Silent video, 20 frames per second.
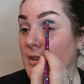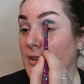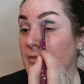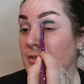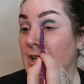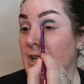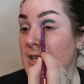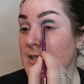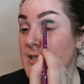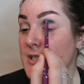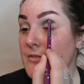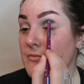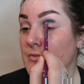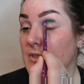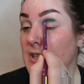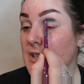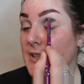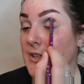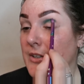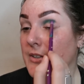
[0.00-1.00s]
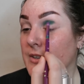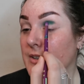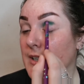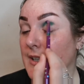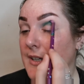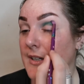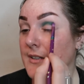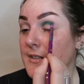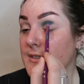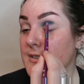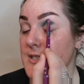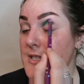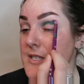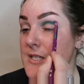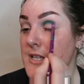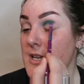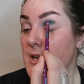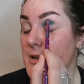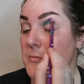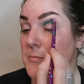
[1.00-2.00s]
I've heard some really good
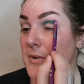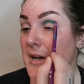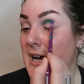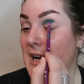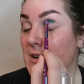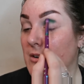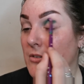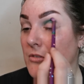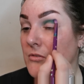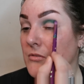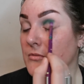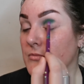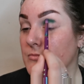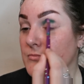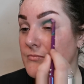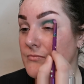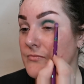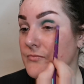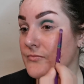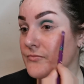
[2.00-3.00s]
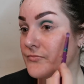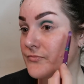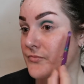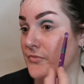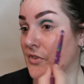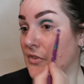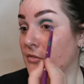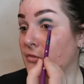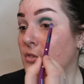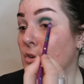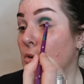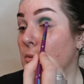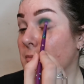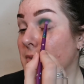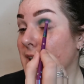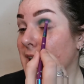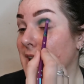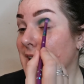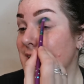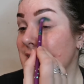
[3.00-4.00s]
things about the
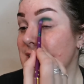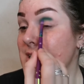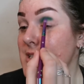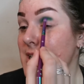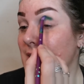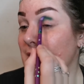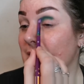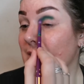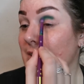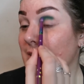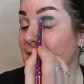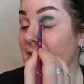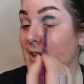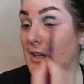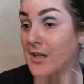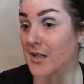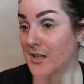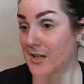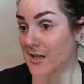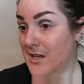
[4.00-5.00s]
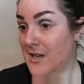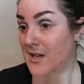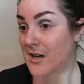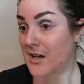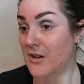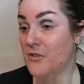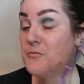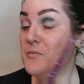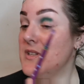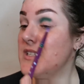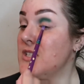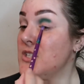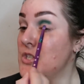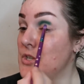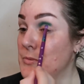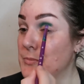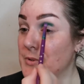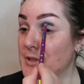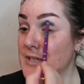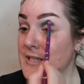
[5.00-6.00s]
formula, so I've been
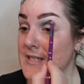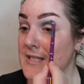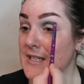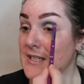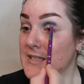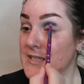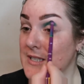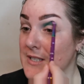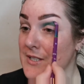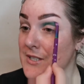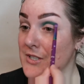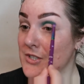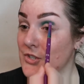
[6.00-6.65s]
super excited